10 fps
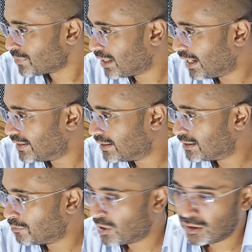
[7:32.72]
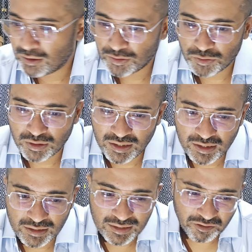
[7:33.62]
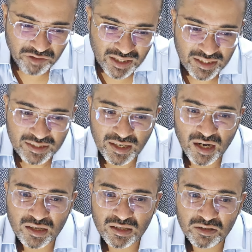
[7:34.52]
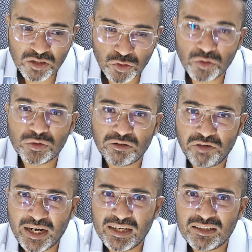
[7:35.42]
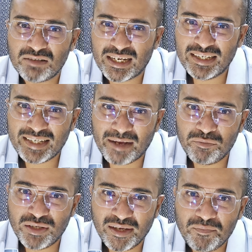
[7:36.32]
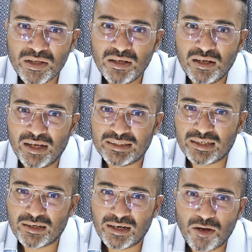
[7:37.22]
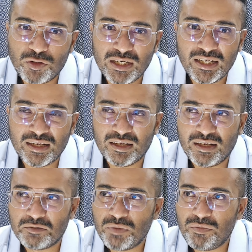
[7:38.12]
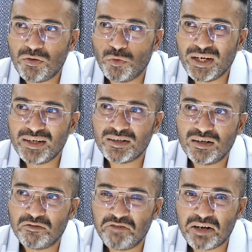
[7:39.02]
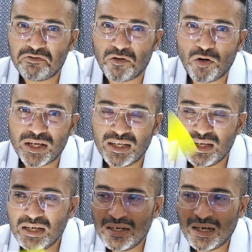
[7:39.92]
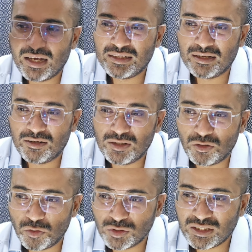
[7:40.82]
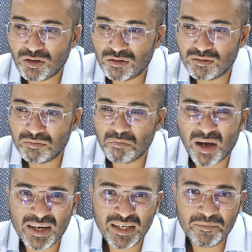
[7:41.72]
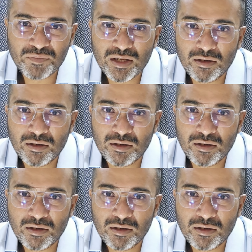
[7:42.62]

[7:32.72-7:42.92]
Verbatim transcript: and then the myrrh. So definitely dark tone to the fragrance, like a damn day. It's a cloudy day, it's maybe winter, very foggy, and the roads are all muddy.